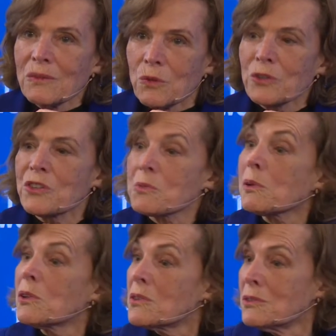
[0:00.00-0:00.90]
world is
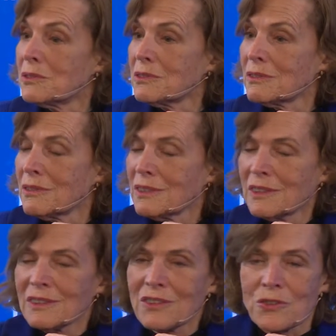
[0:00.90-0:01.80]
blue,
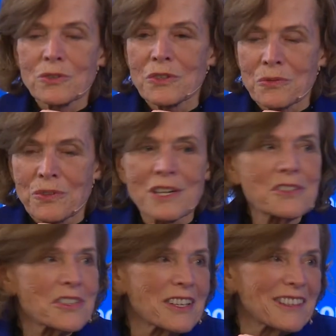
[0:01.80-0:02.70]
to coin a phrase.